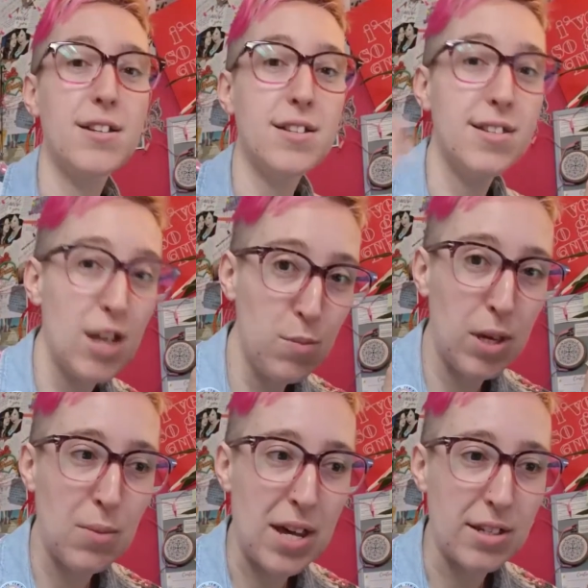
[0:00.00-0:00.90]
send me a
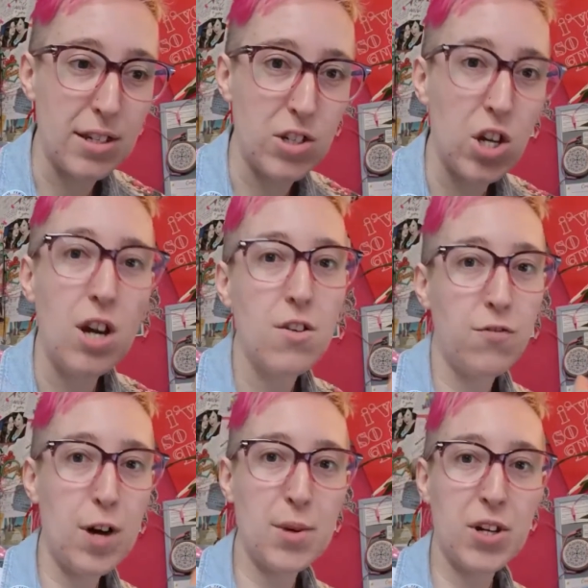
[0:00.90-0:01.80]
message,
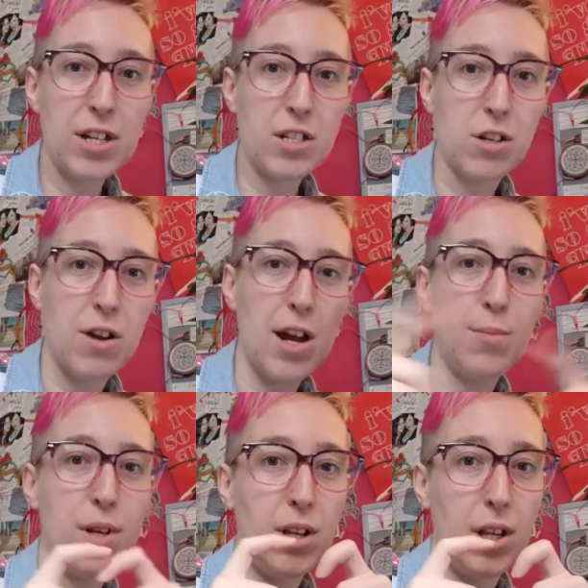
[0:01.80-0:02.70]
find me on Instagram,
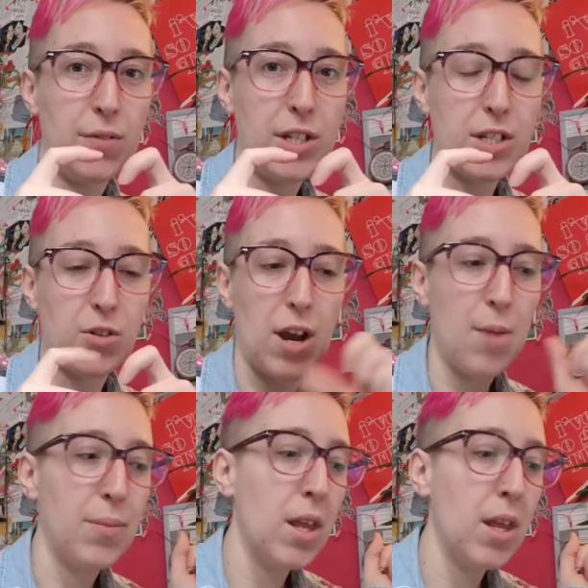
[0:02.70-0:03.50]
love Instagram,